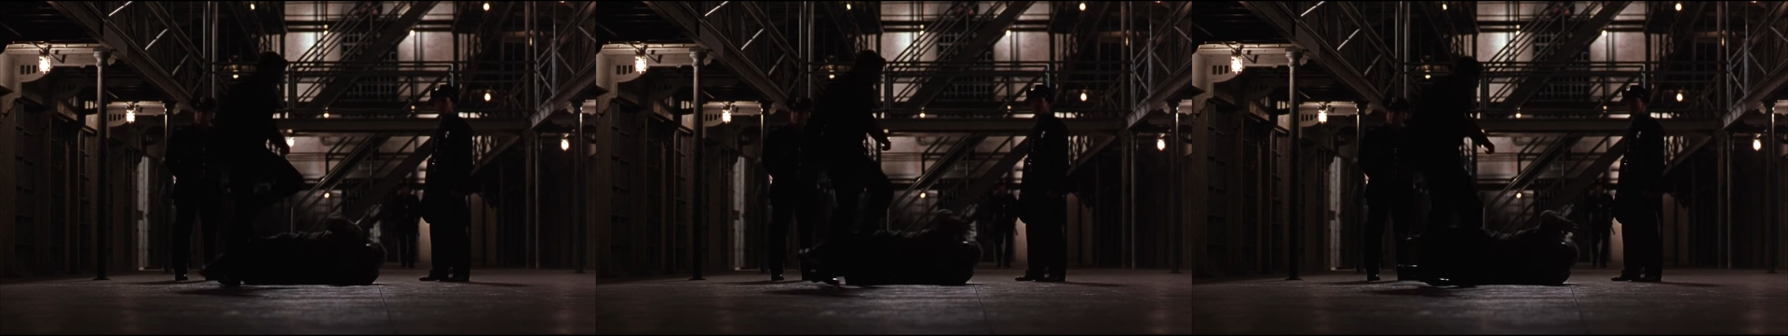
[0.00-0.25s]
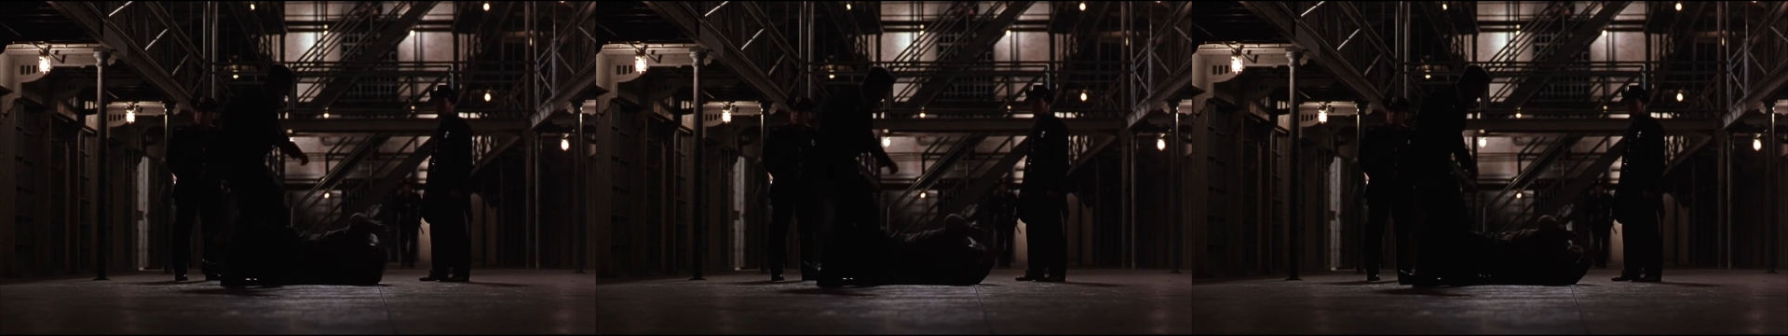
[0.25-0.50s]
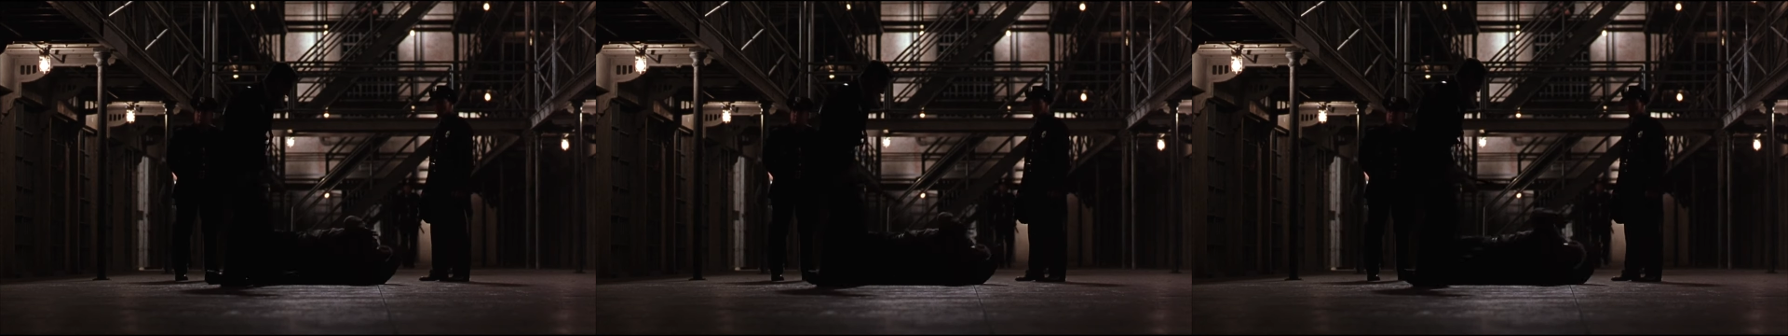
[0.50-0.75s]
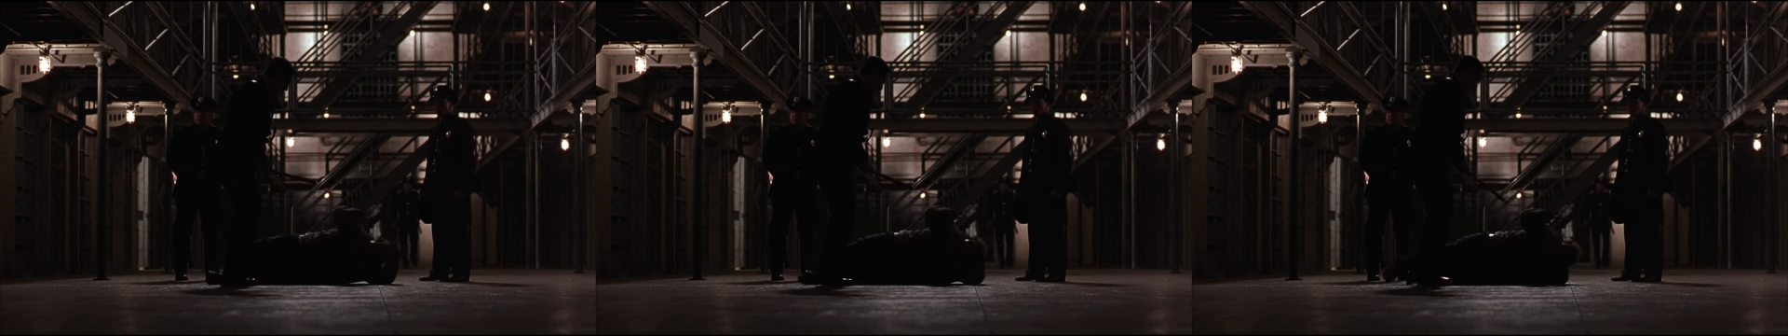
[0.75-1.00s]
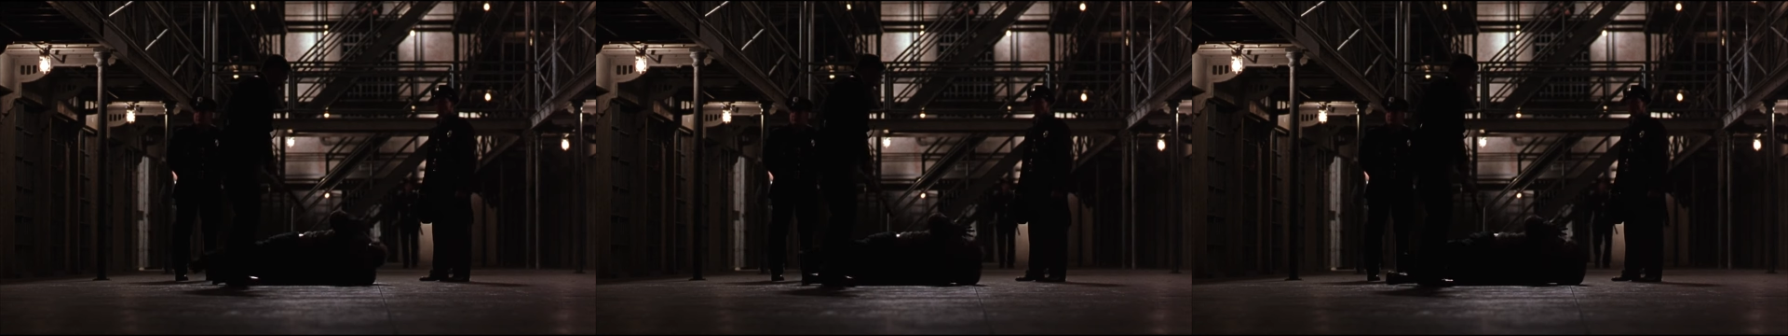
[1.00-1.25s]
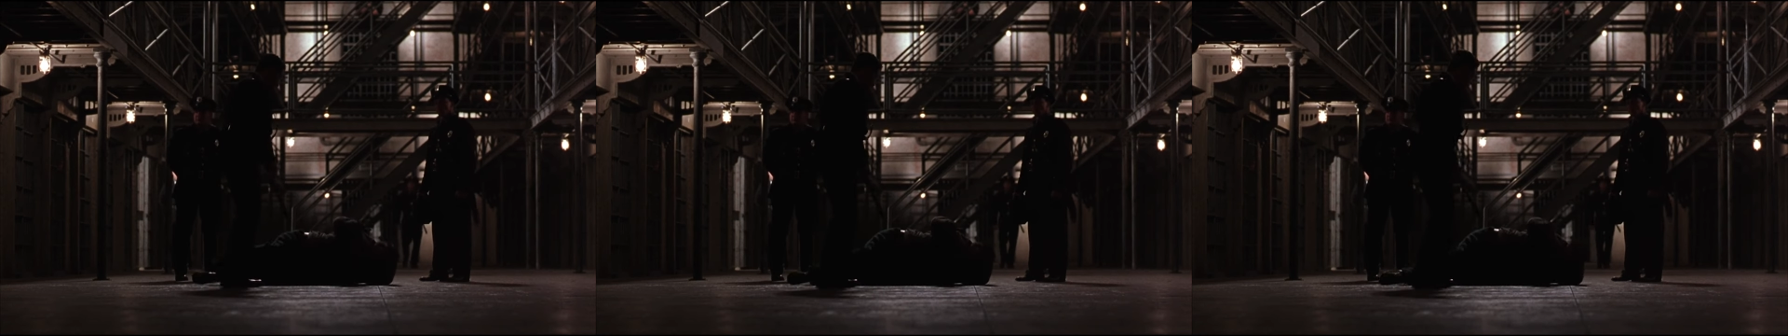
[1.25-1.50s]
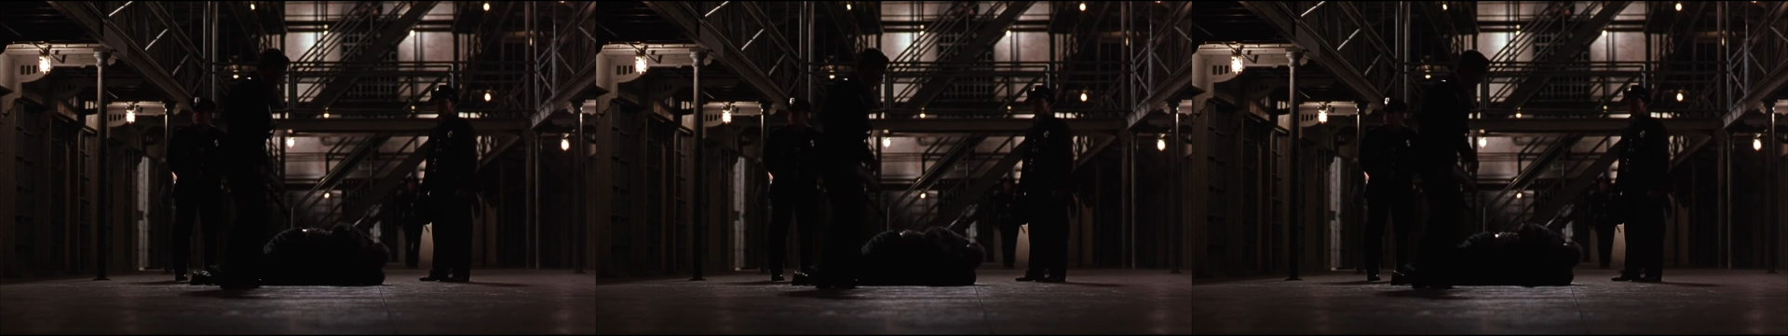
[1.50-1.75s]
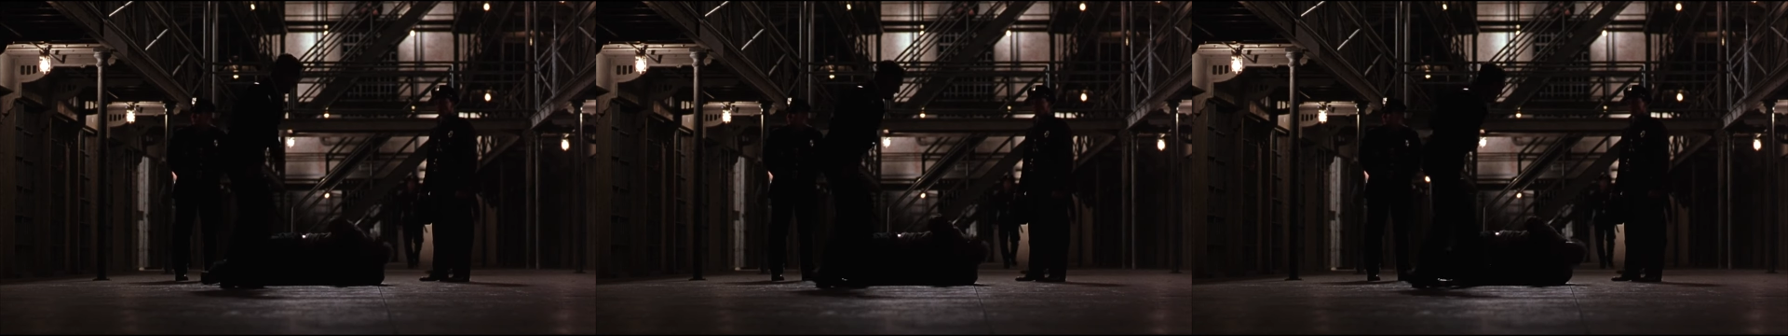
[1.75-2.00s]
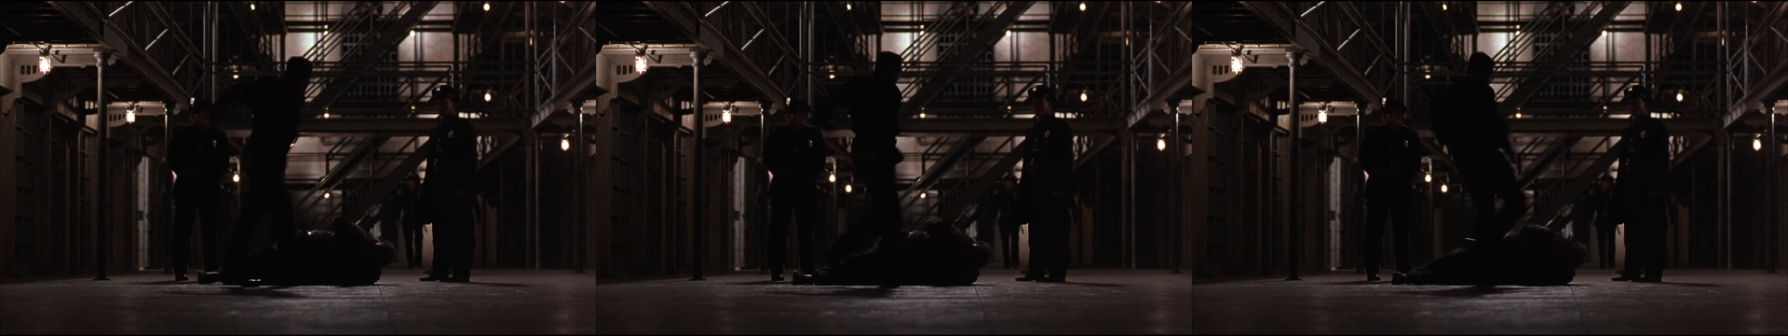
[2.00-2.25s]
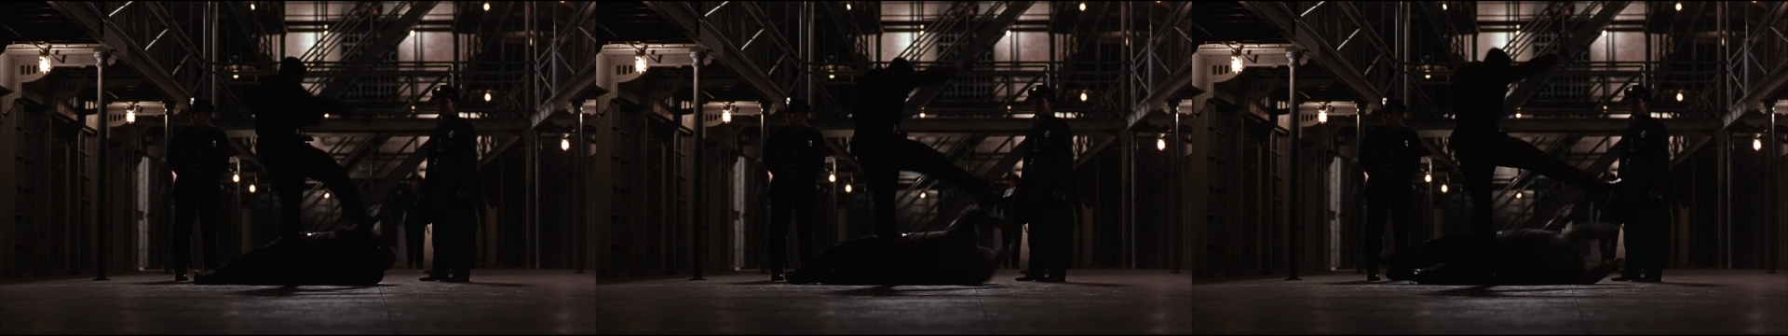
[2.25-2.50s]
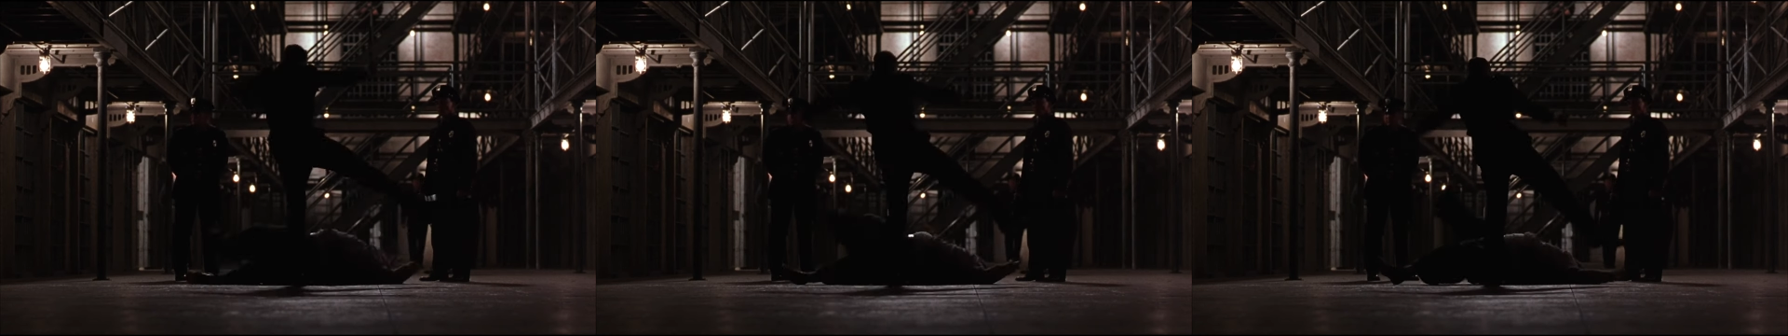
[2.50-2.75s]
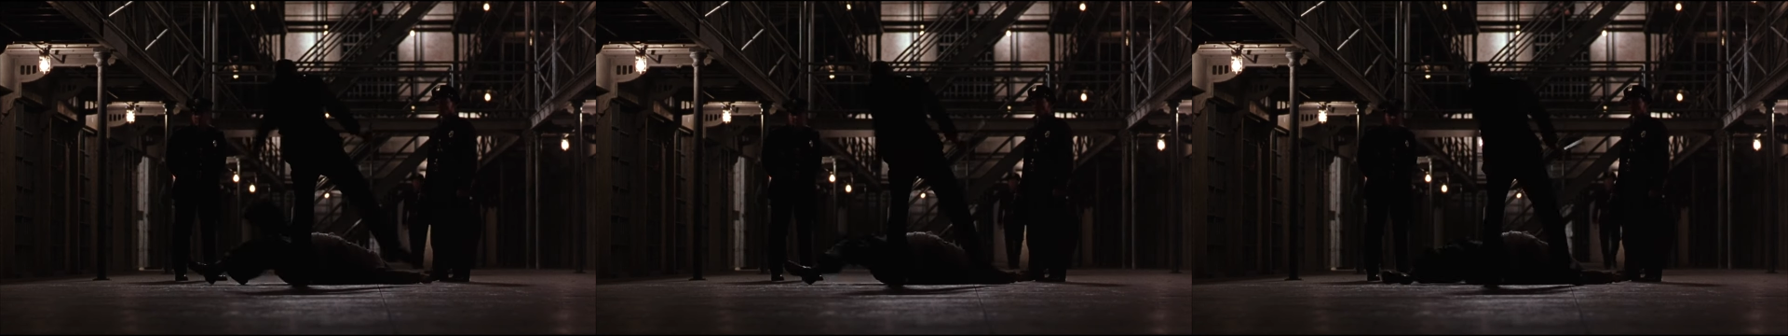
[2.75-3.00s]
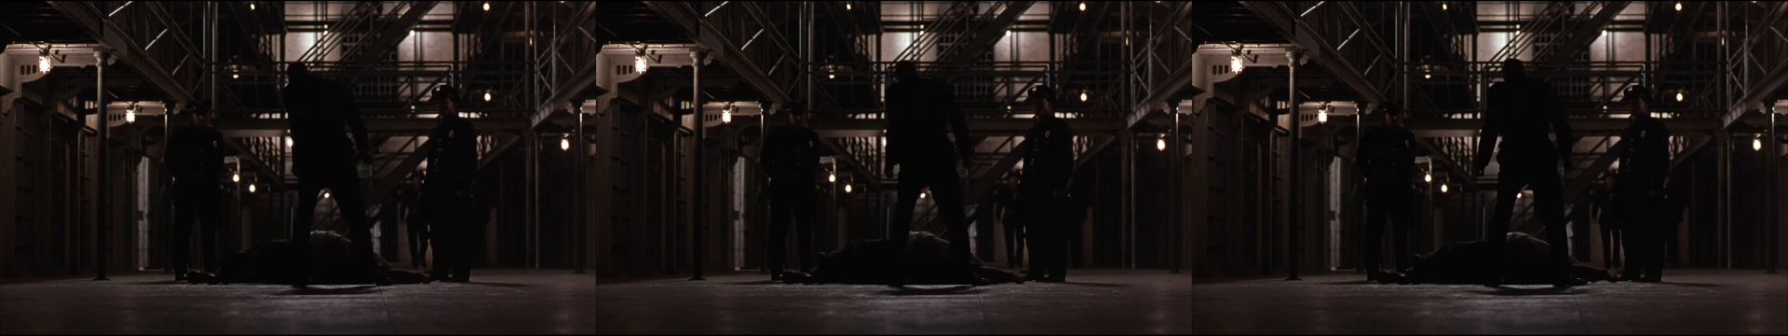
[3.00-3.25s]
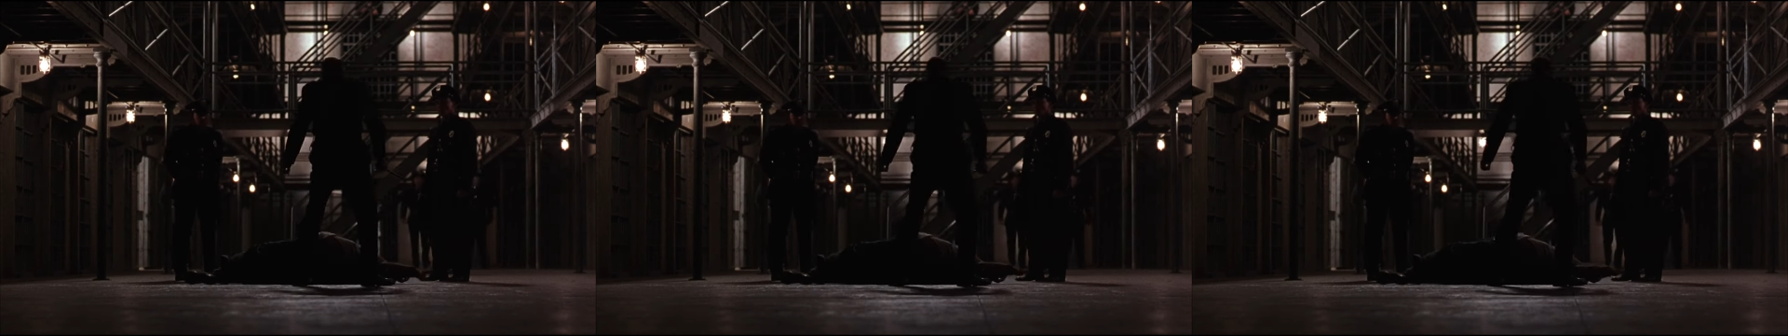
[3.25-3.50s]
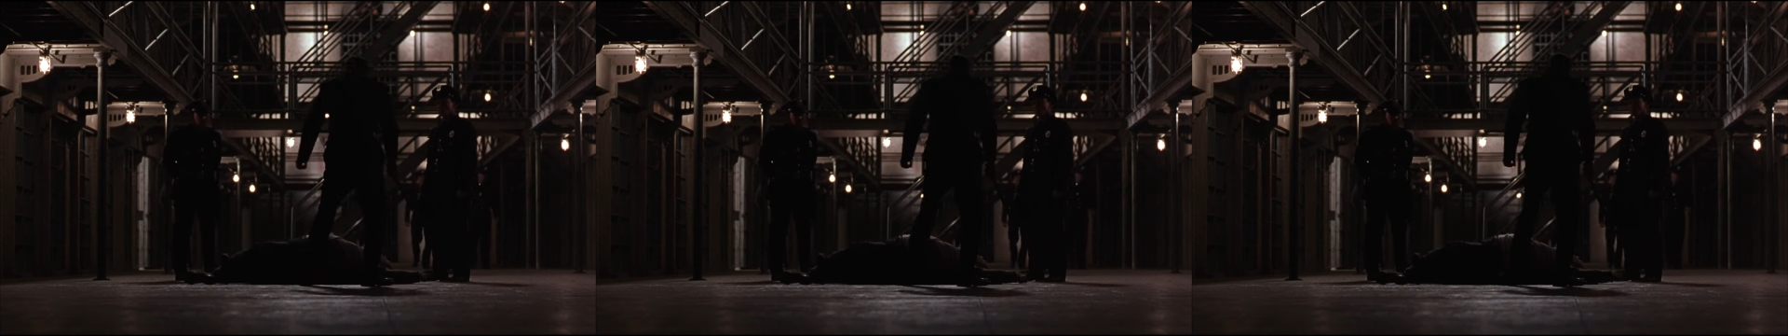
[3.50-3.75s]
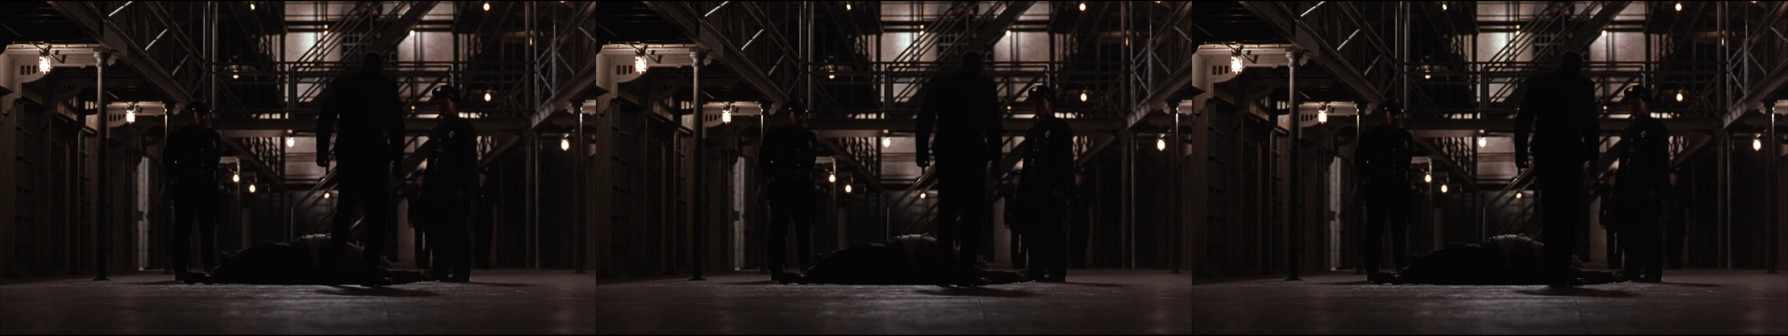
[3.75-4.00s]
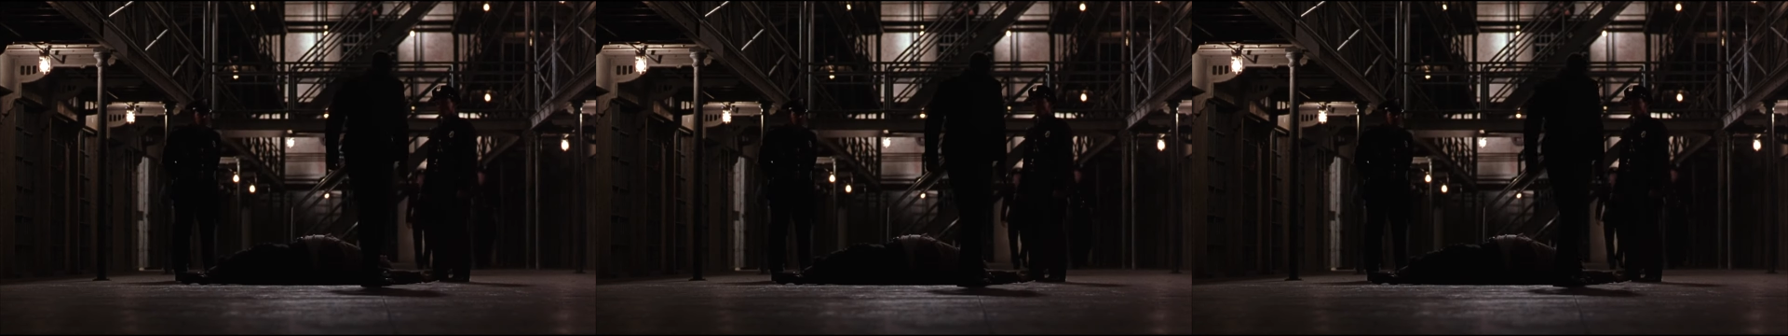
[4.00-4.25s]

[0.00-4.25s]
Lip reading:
[unreadable: no face in view]